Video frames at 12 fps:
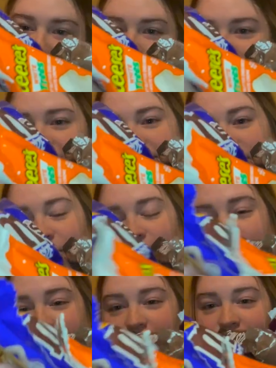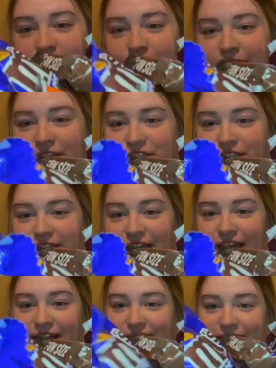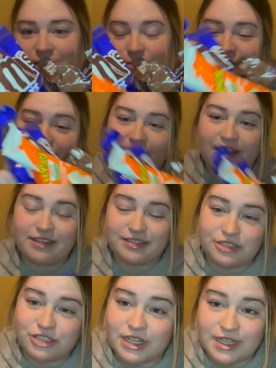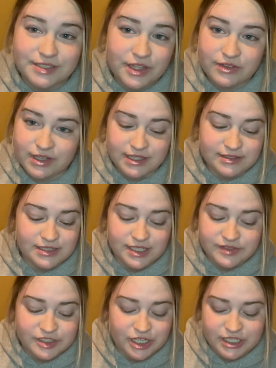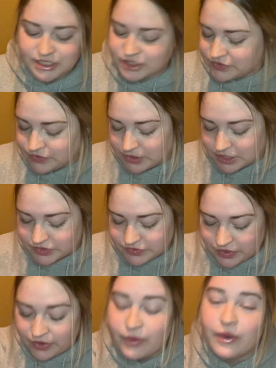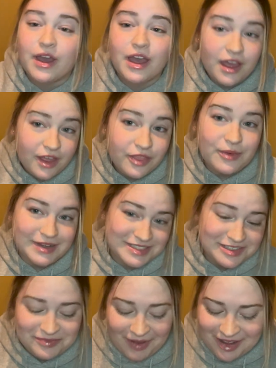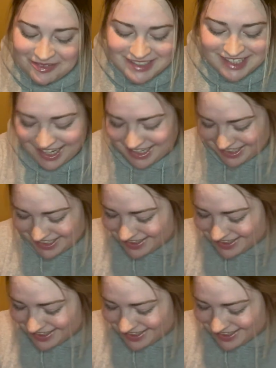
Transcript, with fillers: The rest of what she got me is just candy because she has other kids to get stockings for, so the rest of mine was candy.